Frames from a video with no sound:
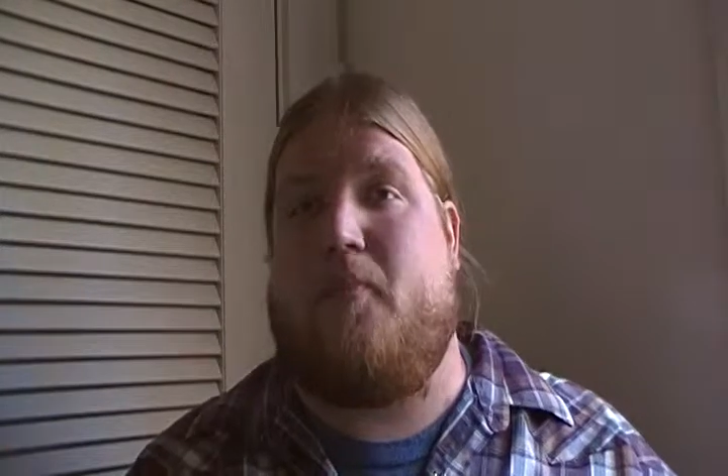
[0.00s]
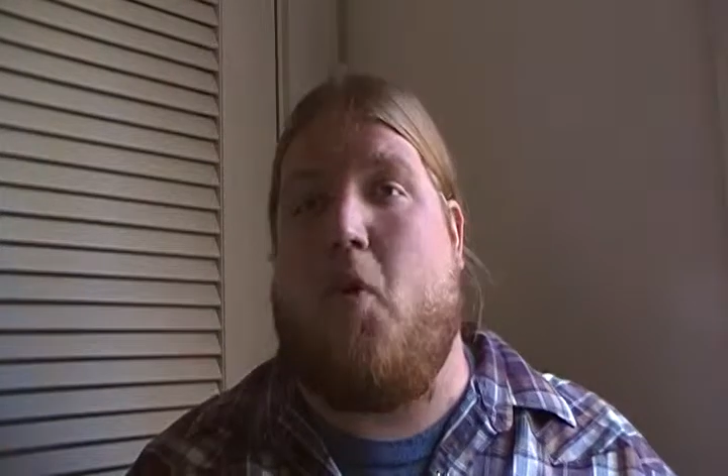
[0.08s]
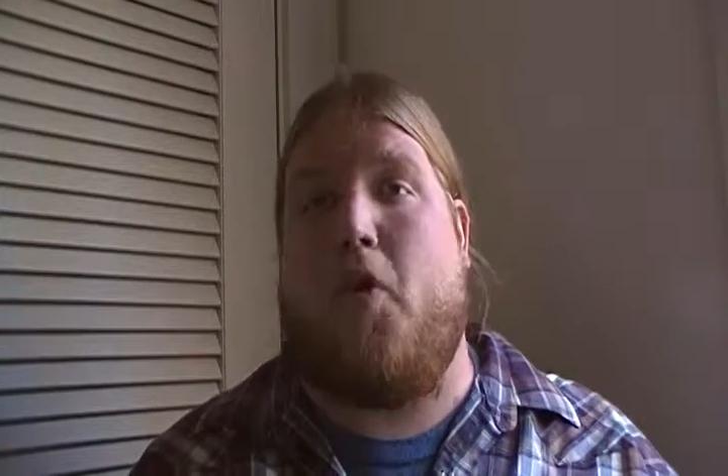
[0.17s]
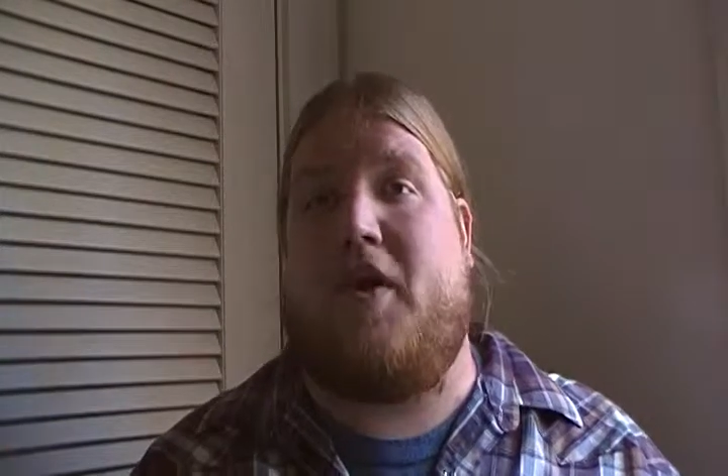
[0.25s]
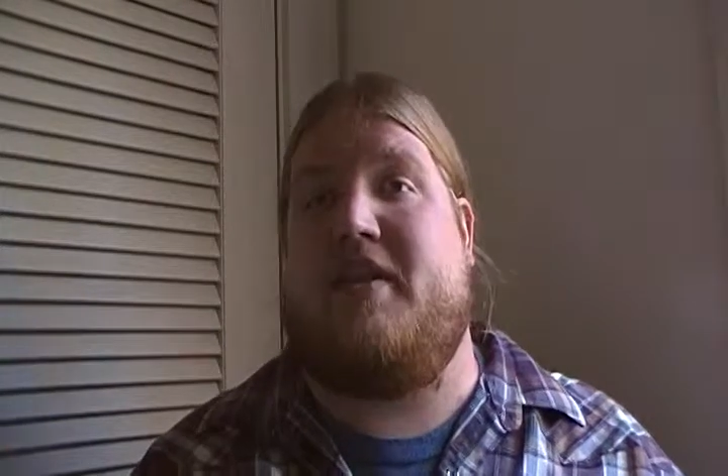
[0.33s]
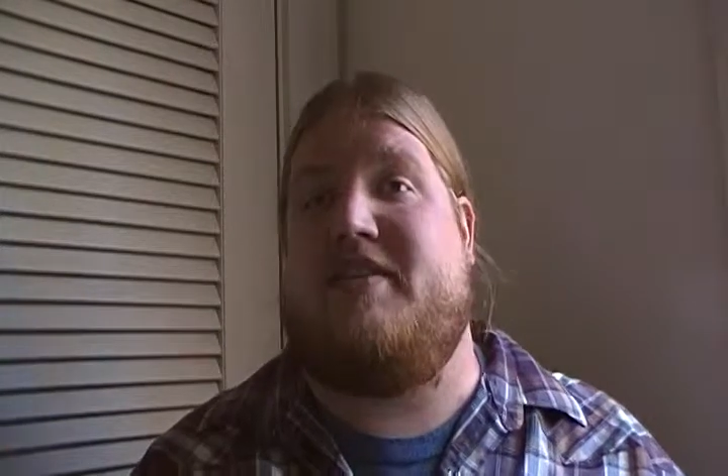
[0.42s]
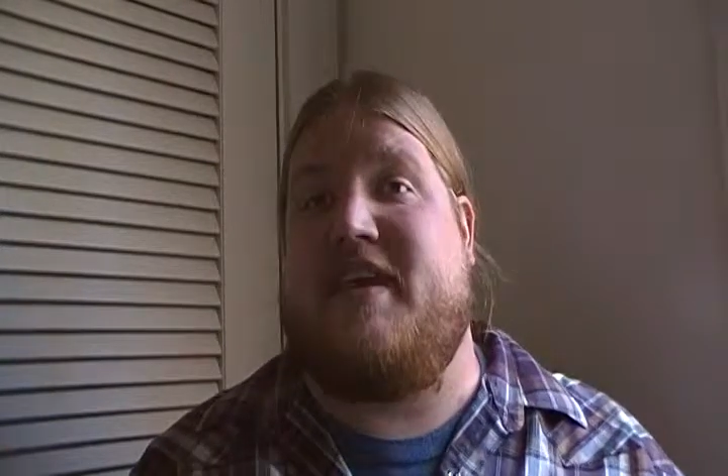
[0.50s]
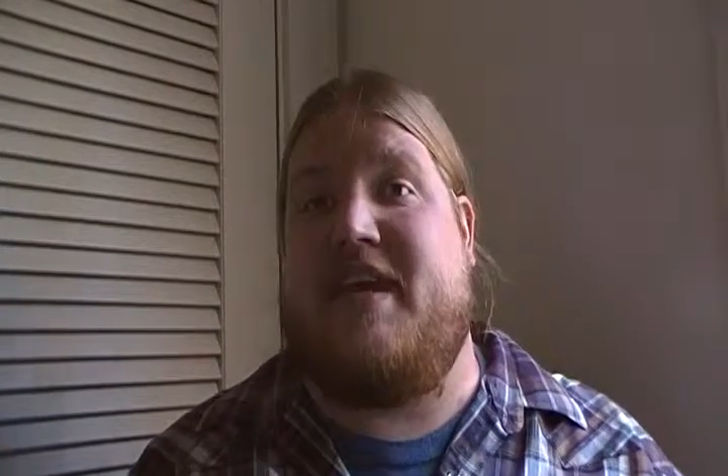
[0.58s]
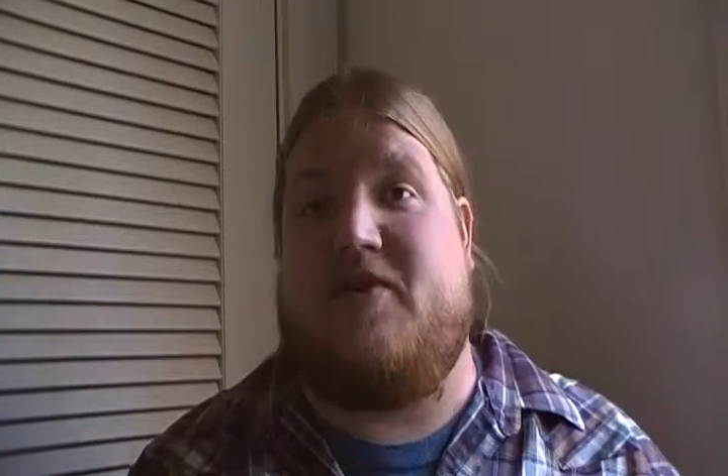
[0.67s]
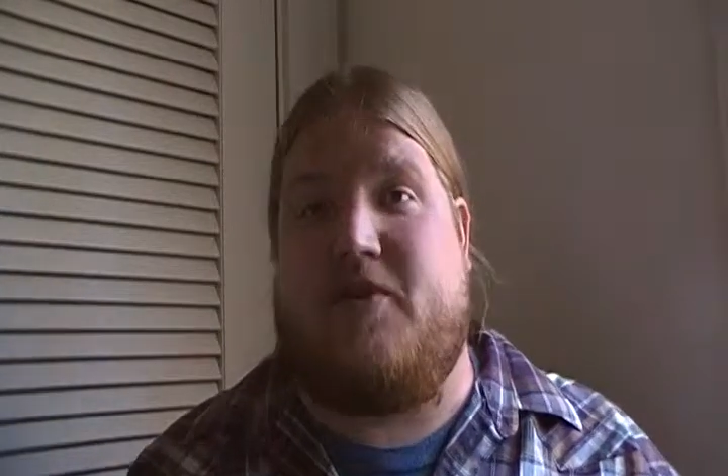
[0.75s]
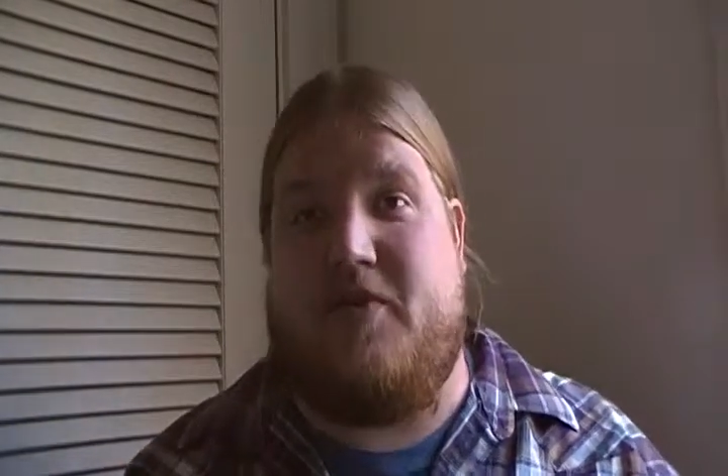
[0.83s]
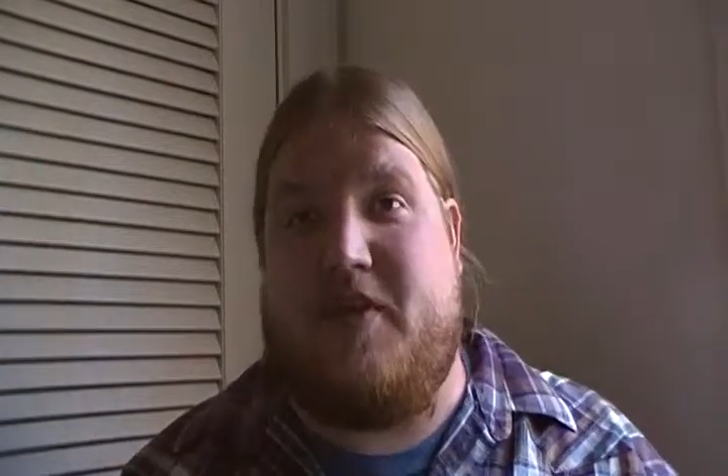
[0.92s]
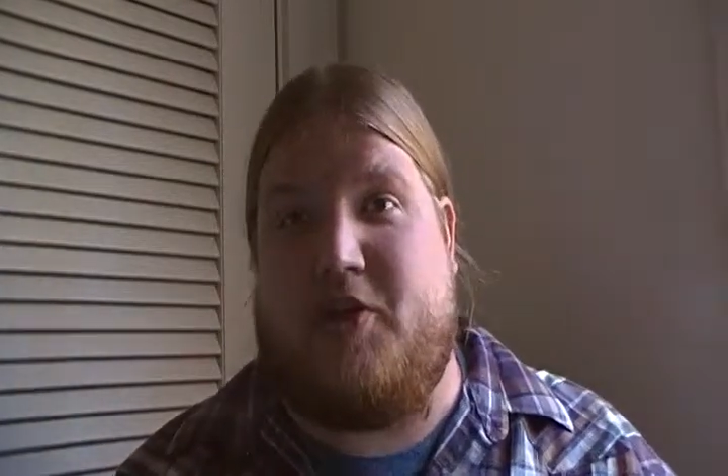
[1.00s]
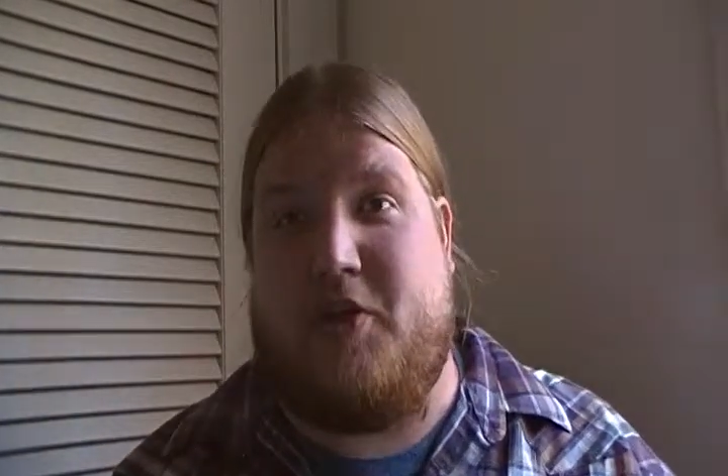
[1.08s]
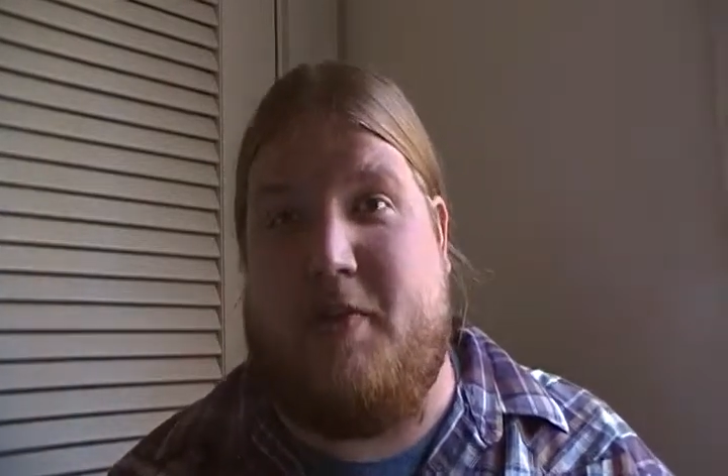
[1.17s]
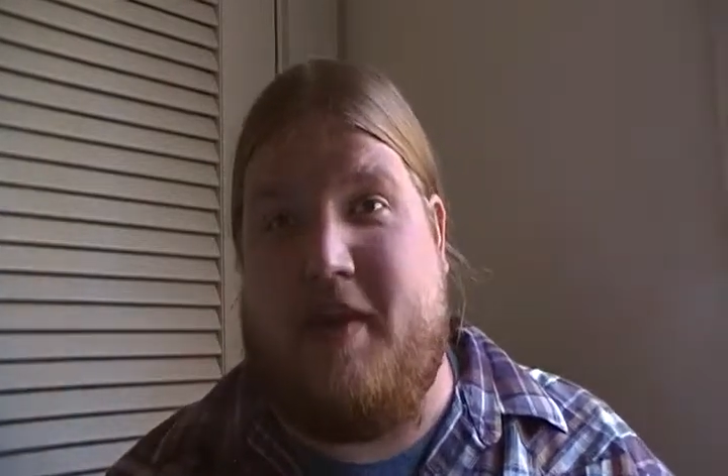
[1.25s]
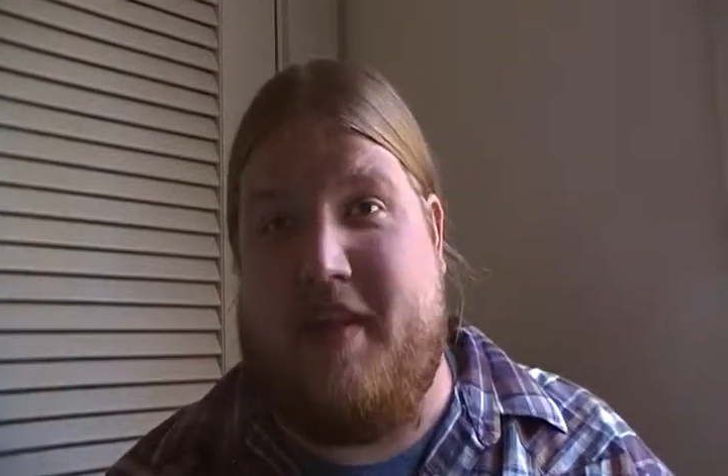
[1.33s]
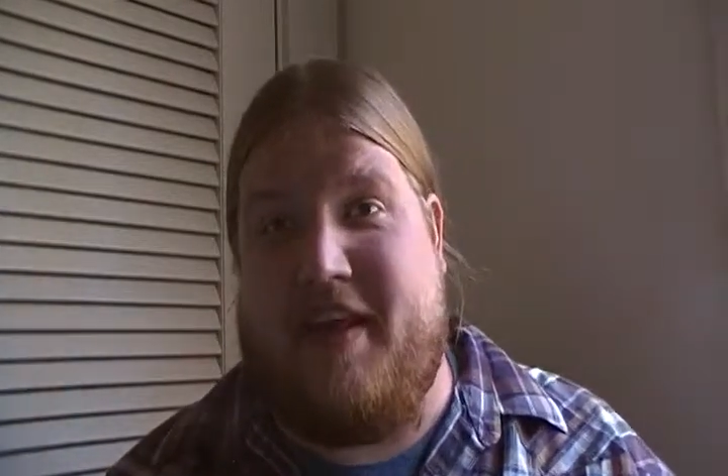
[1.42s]
organization that
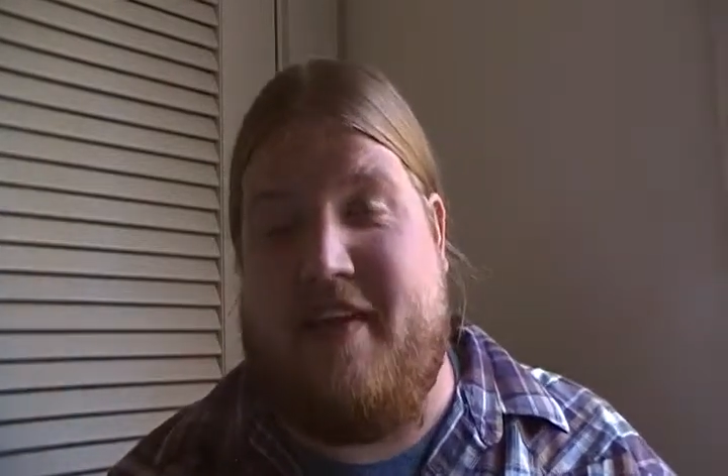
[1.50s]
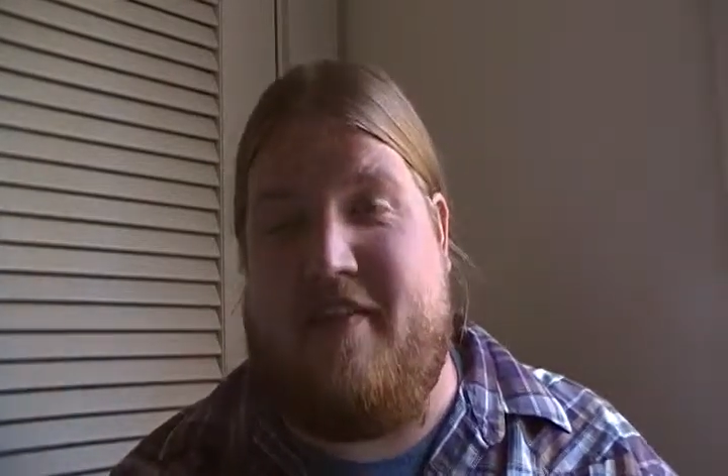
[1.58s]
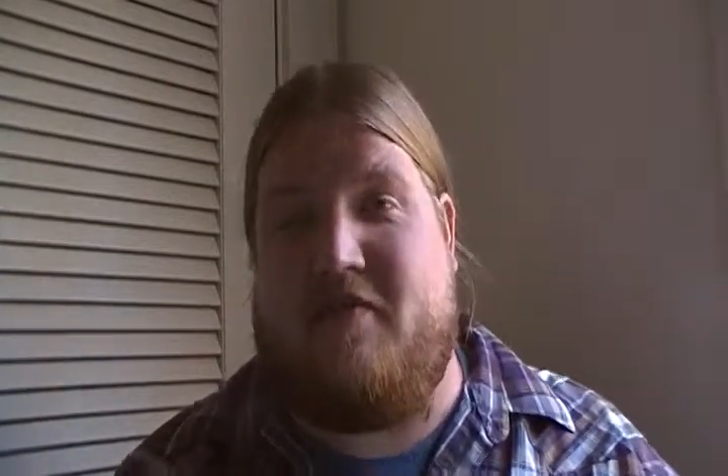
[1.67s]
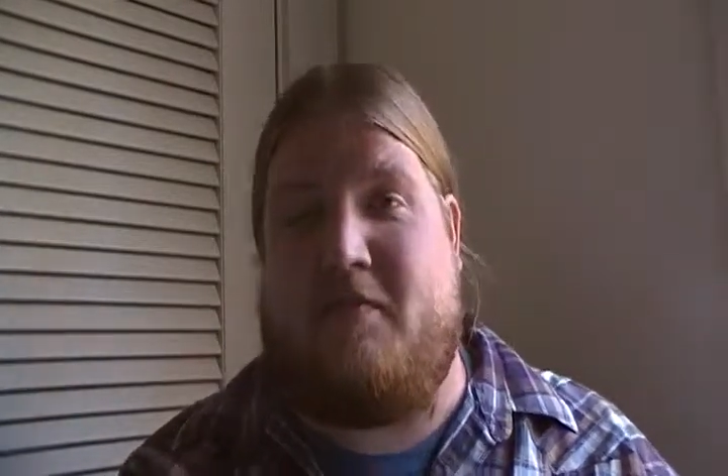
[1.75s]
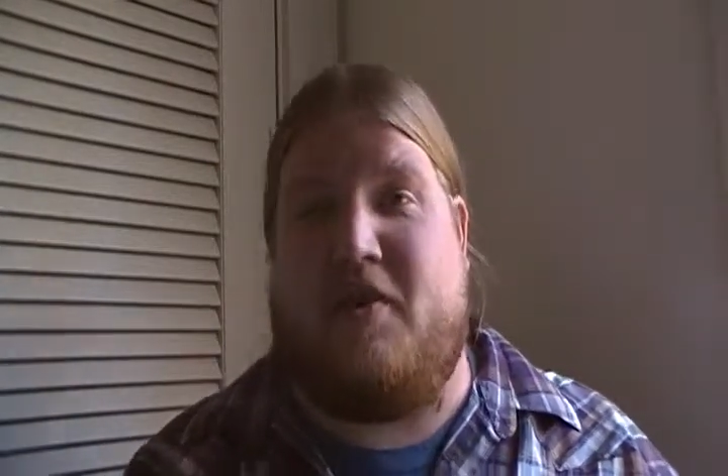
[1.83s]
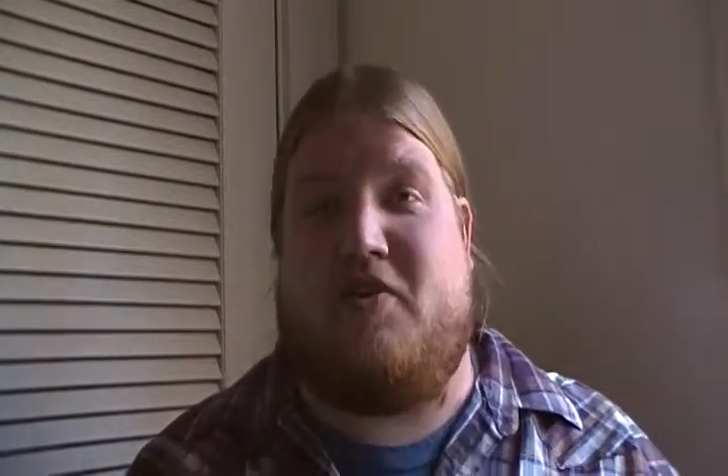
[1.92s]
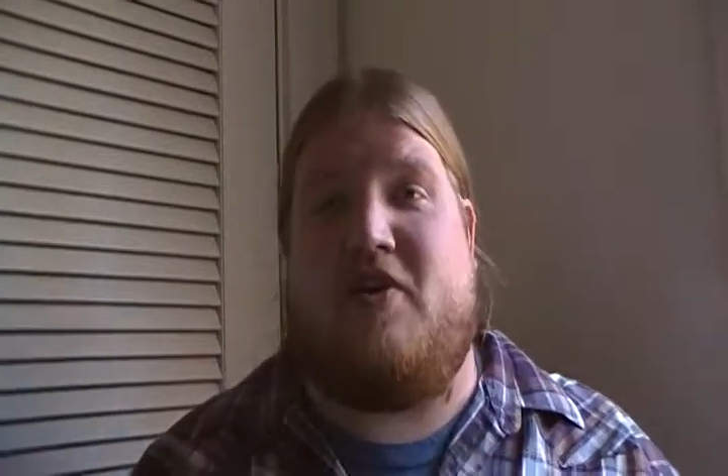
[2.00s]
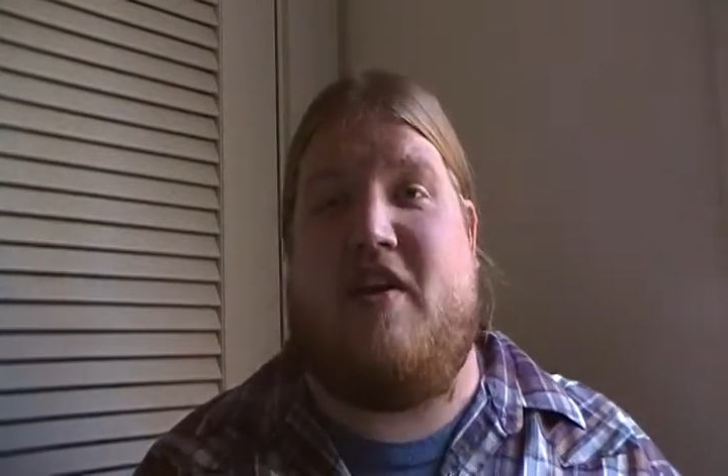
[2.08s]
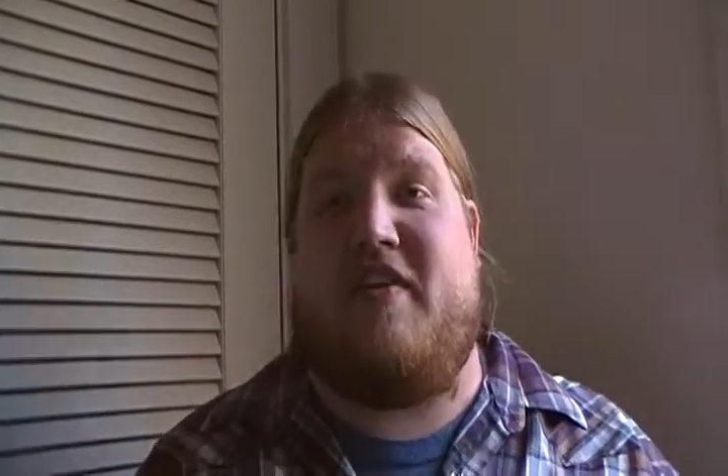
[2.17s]
should be leading this mission,